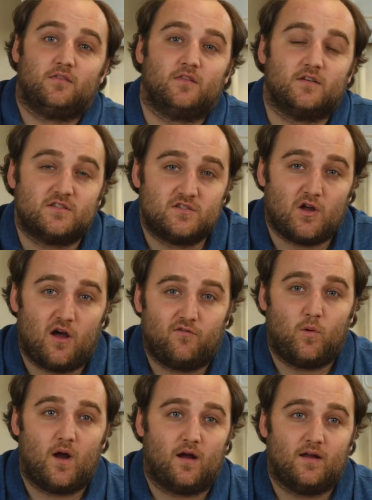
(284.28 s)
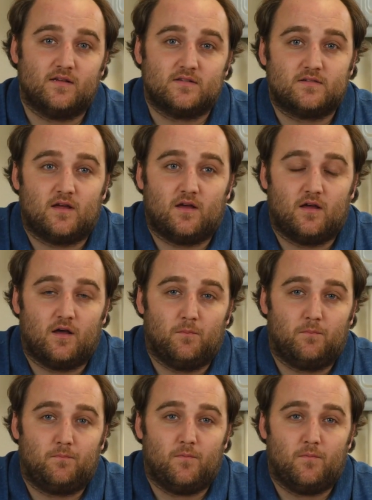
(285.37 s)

The software is a,